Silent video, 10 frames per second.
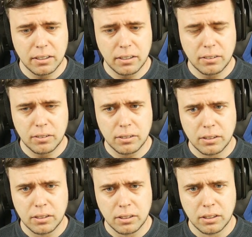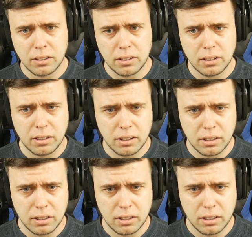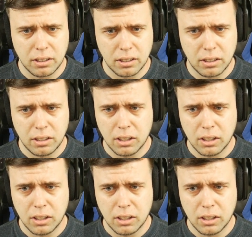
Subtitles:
Nobody speaks.